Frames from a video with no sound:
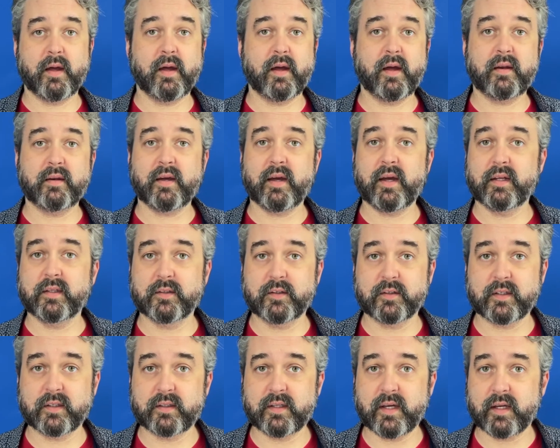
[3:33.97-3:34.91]
And hey,
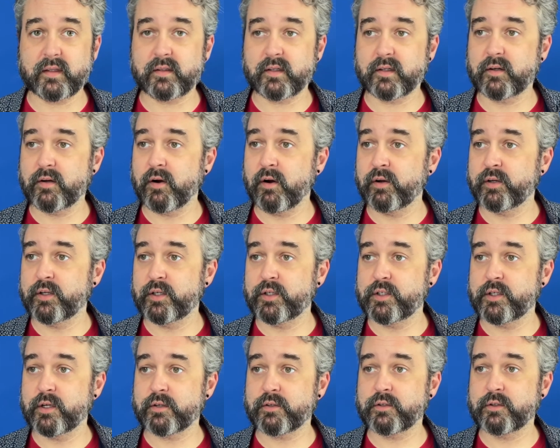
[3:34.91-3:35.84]
look at that, the card you
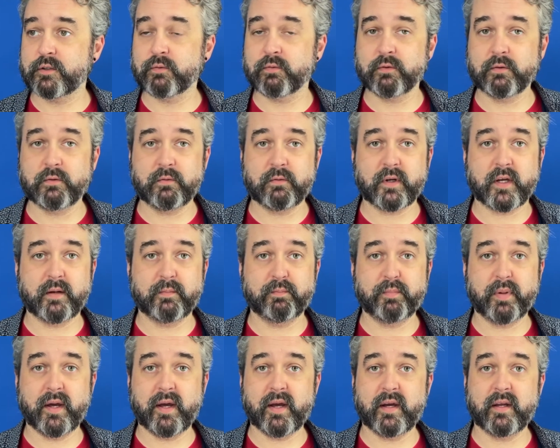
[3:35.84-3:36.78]
just drew can
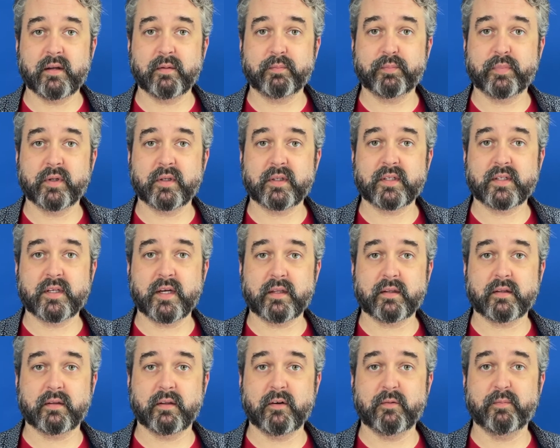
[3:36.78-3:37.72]
pay to put
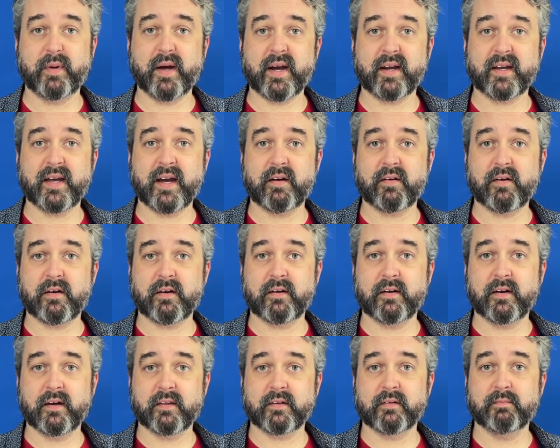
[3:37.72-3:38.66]
Deathglow back out on
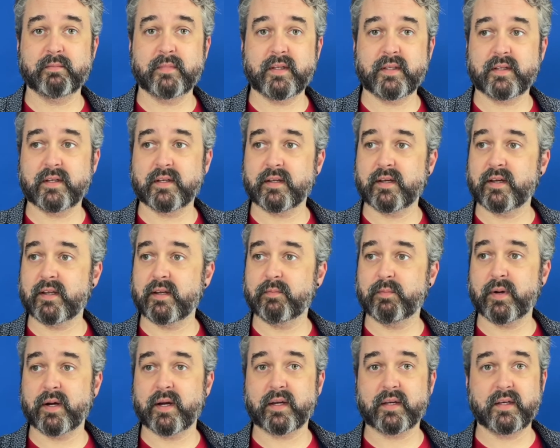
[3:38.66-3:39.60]
another minion, and
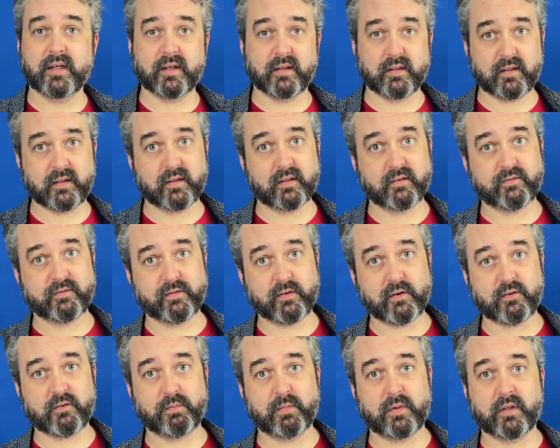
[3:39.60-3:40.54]
by killing the
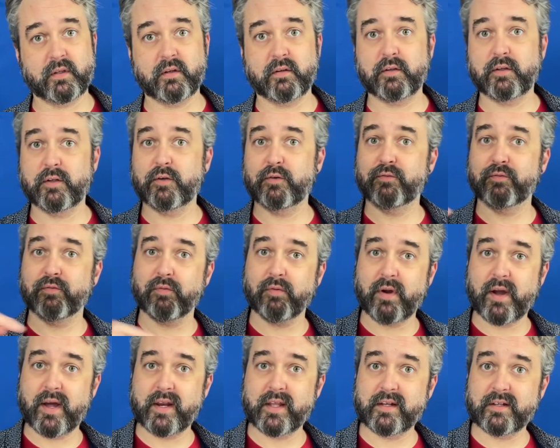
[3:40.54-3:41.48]
first minion you've
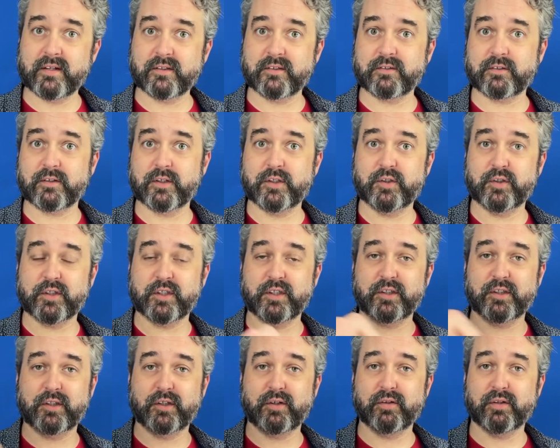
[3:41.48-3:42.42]
readied, and so you
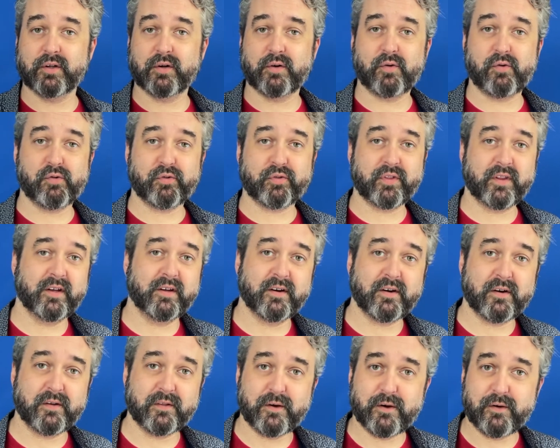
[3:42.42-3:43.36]
can do the whole thing
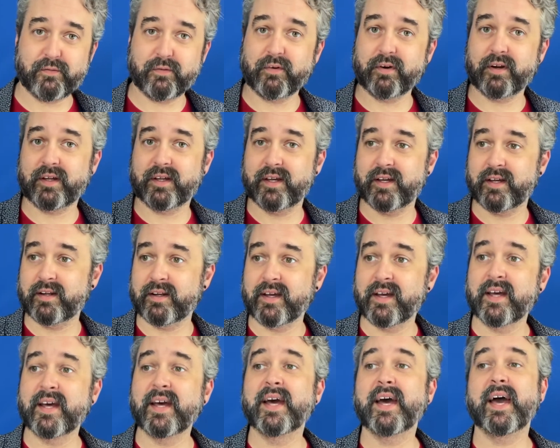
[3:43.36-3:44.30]
all over again,
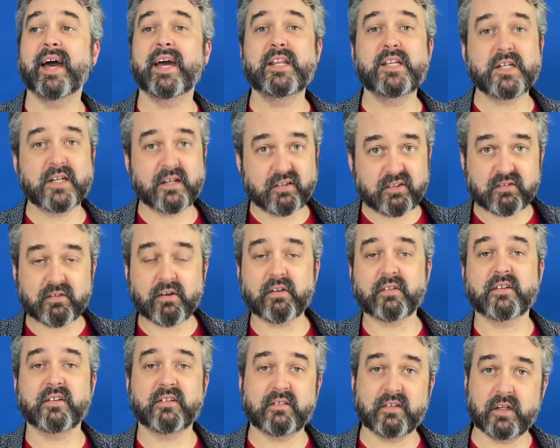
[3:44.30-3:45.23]
and you can
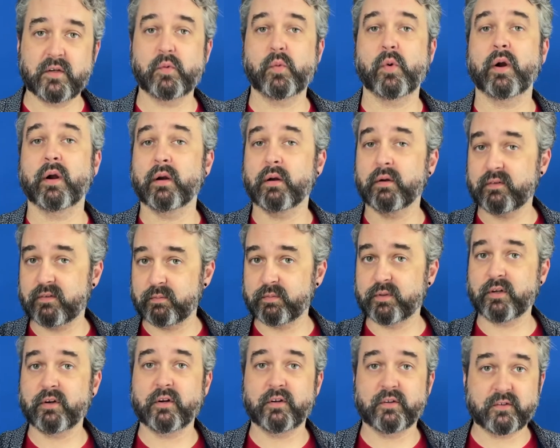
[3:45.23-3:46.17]
start to see where some
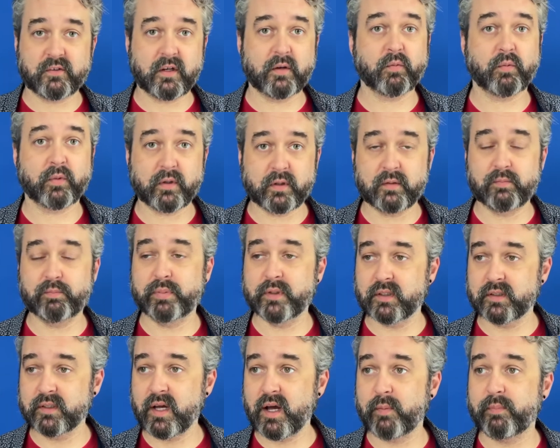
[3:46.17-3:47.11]
turns can really
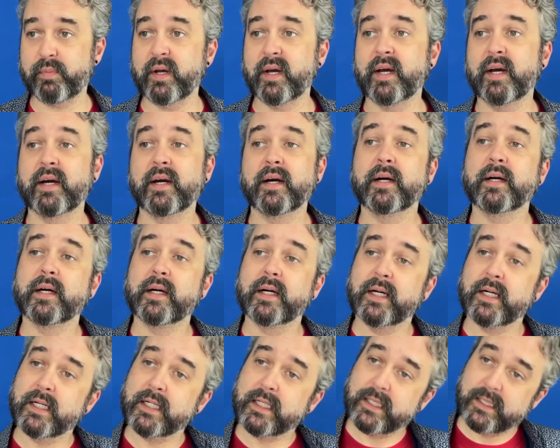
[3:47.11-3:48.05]
build up
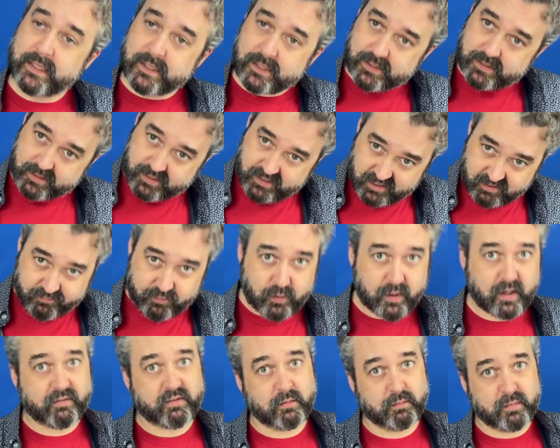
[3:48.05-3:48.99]
if you
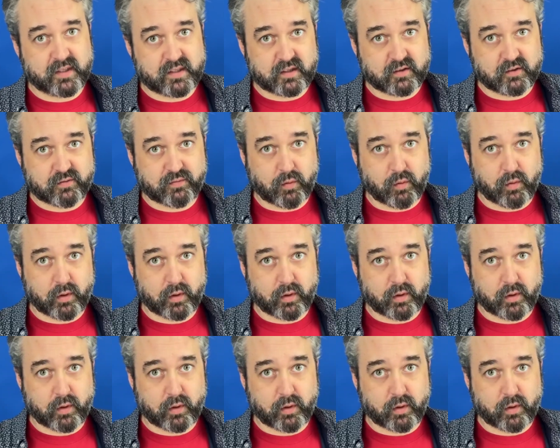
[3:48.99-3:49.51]
have the minions for